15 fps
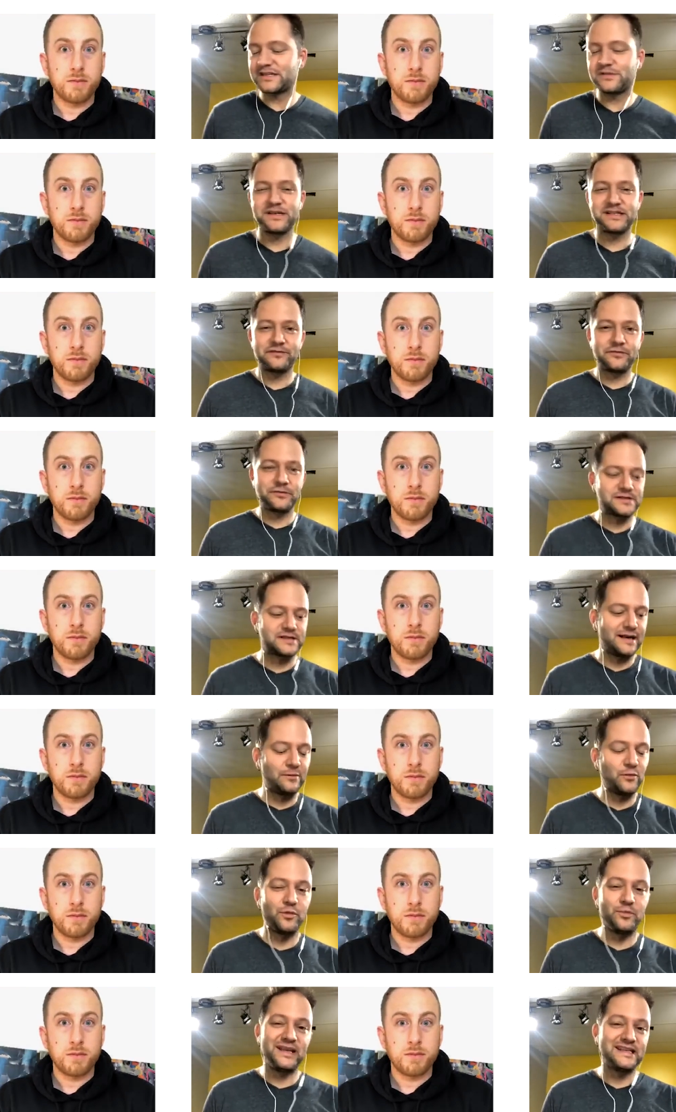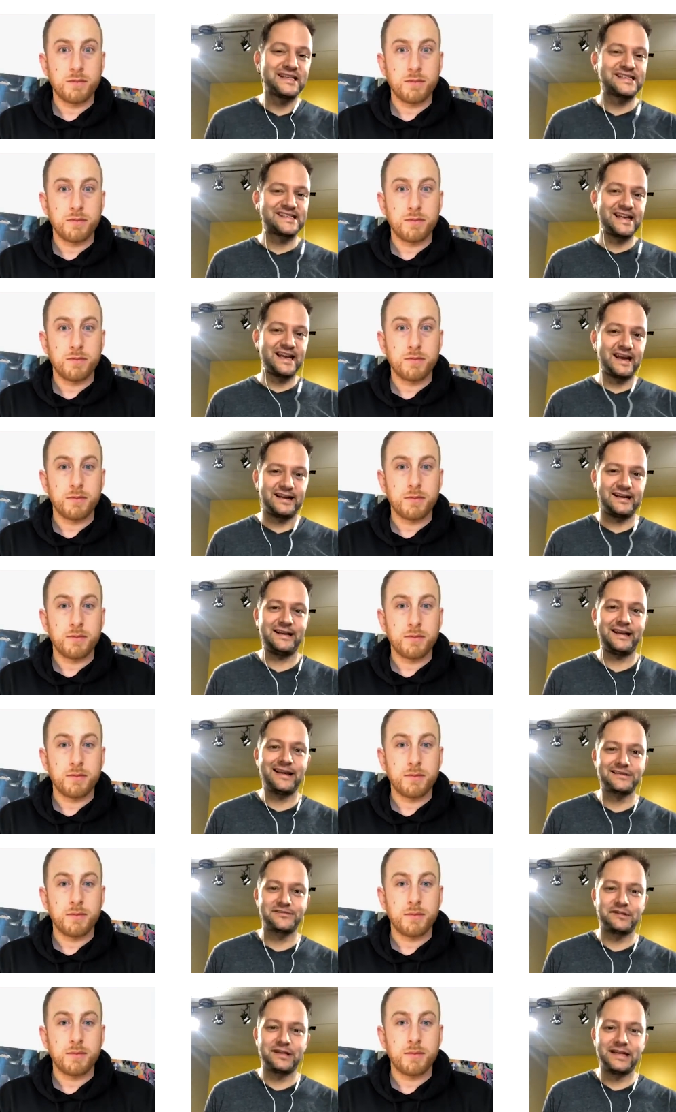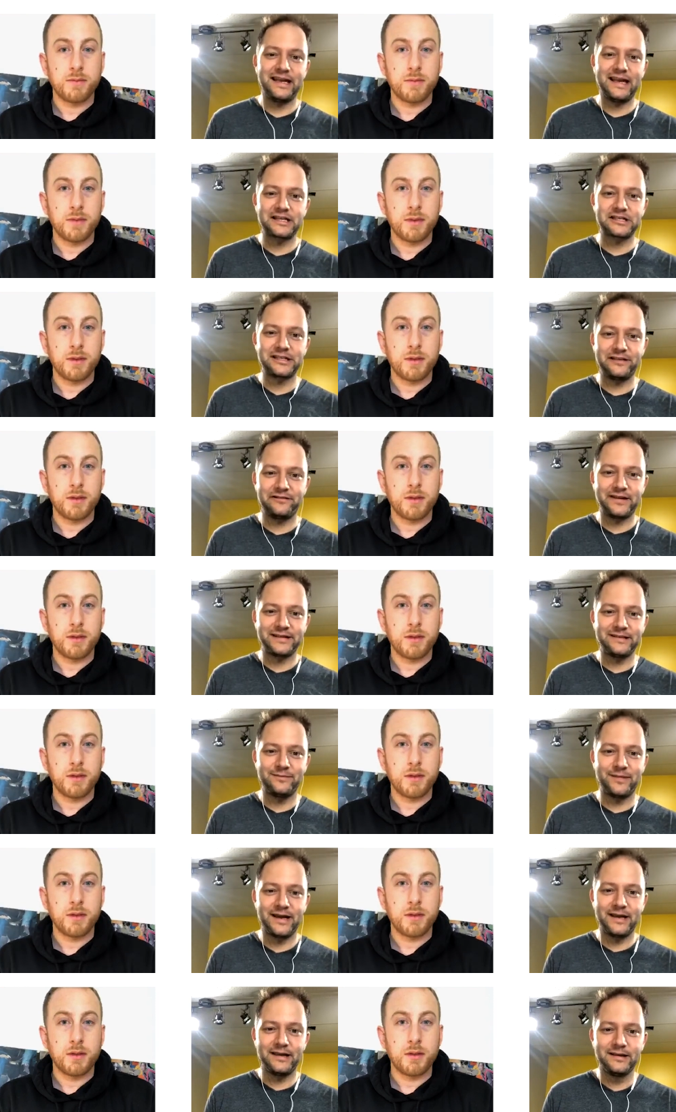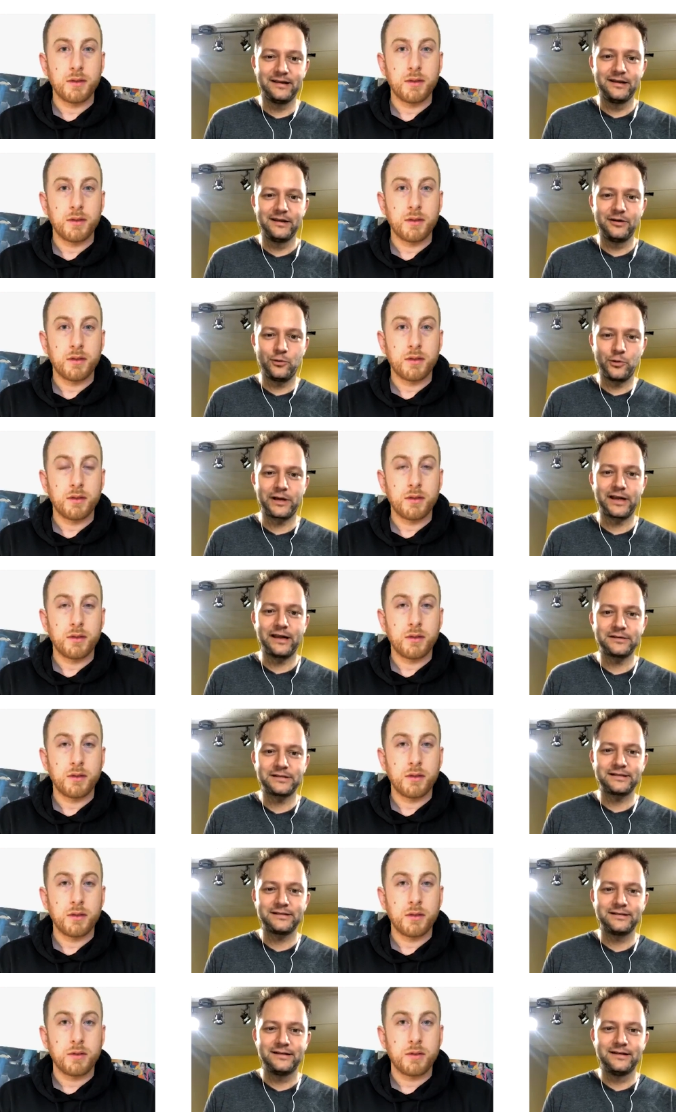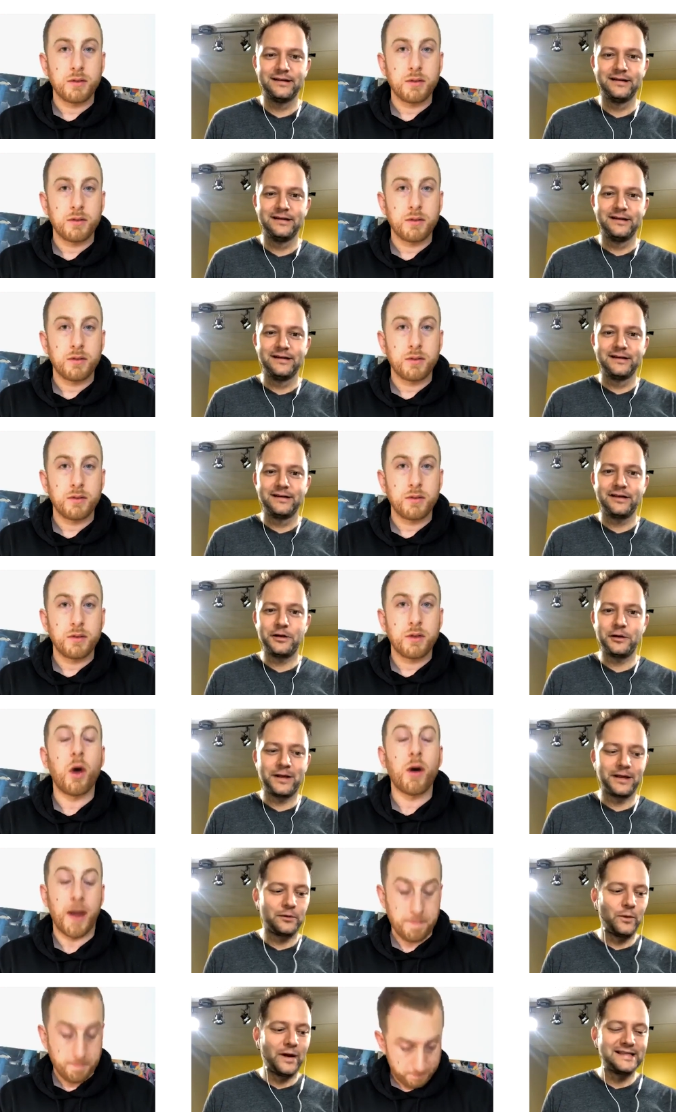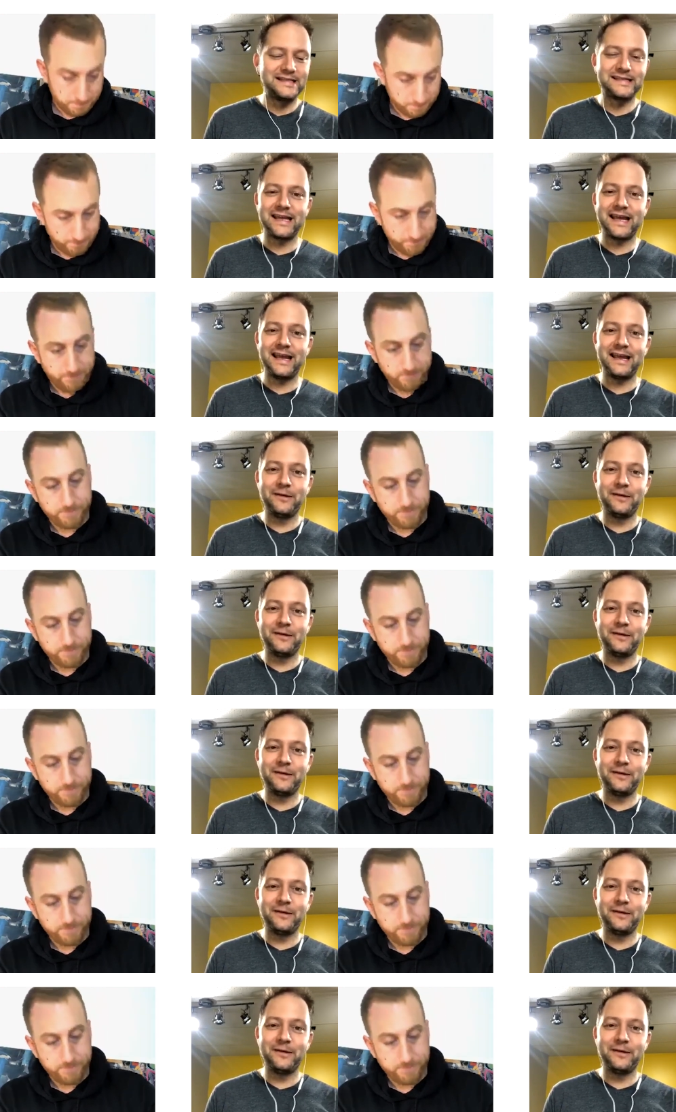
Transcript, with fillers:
Speaker 1: week's the first time where being sick has really actually affected my workouts. You know, like okay. Wednesday,